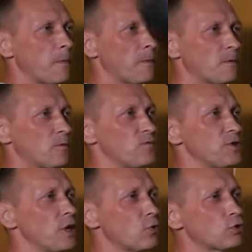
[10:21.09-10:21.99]
All
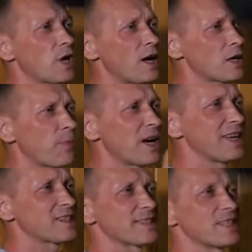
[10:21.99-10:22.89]
punches are
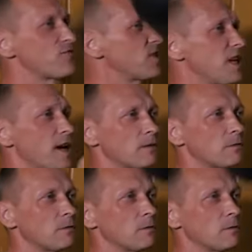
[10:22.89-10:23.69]
useful, all.